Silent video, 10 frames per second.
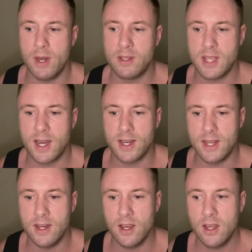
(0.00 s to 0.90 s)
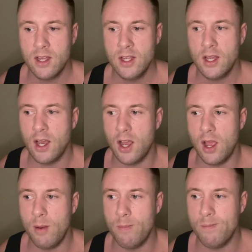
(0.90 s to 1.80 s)
a tad leaner? I
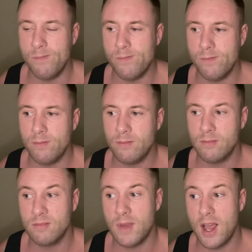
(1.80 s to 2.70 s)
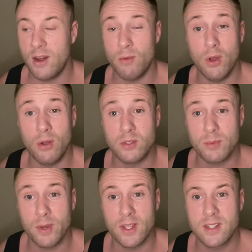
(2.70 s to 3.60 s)
don't know, to be
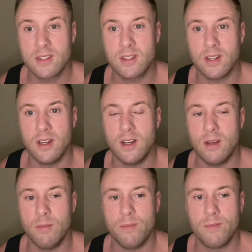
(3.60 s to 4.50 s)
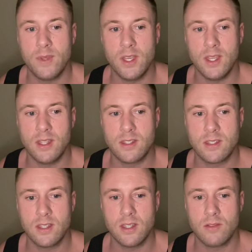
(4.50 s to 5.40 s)
honest. It's
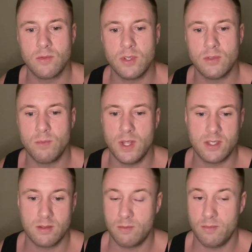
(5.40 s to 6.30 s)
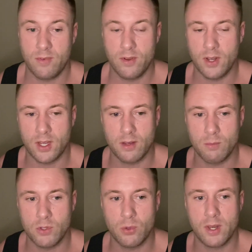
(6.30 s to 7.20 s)
like, we're
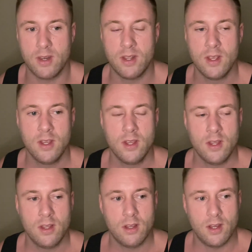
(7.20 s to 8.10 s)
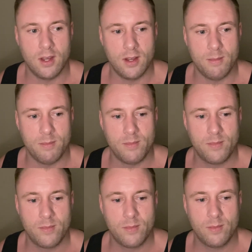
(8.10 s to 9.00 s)
talking
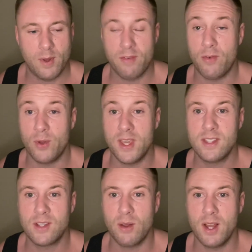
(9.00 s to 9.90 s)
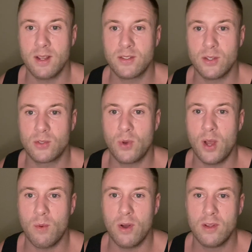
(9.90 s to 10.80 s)
about 4 years ago now, so it's quite a
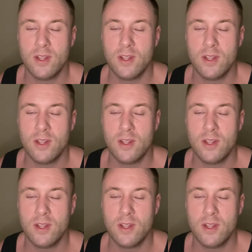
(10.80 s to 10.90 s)
while.